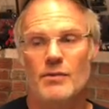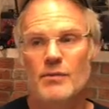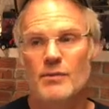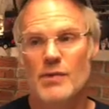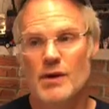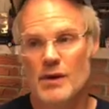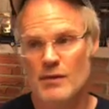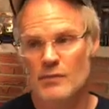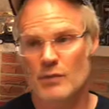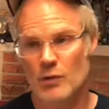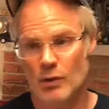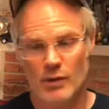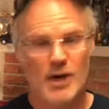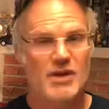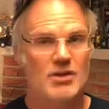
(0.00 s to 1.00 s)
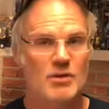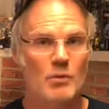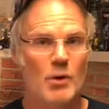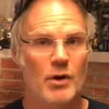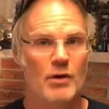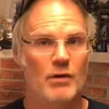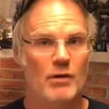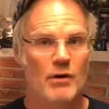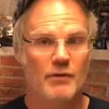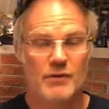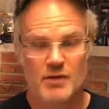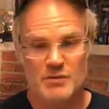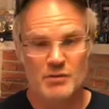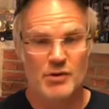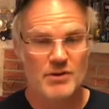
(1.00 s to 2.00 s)
the location where of
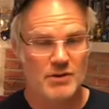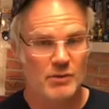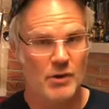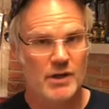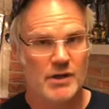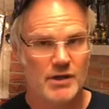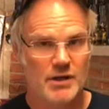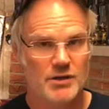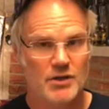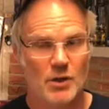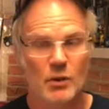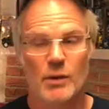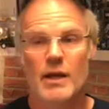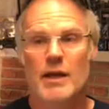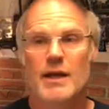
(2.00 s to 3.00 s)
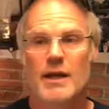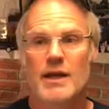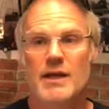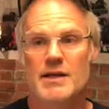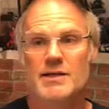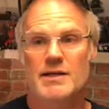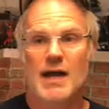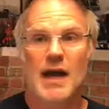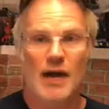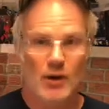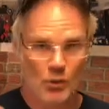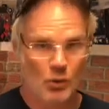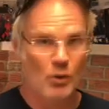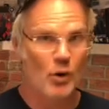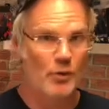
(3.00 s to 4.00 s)
this prison where he does so is at
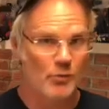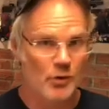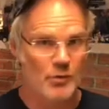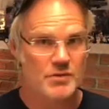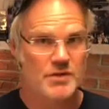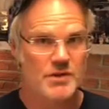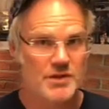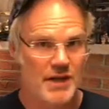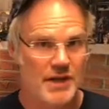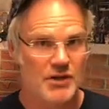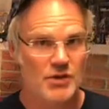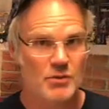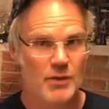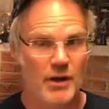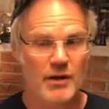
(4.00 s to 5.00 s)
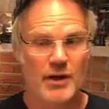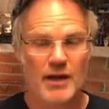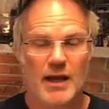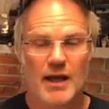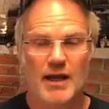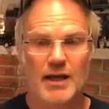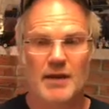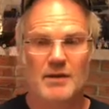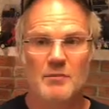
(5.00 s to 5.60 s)
Wyrmroost Sanctuary, and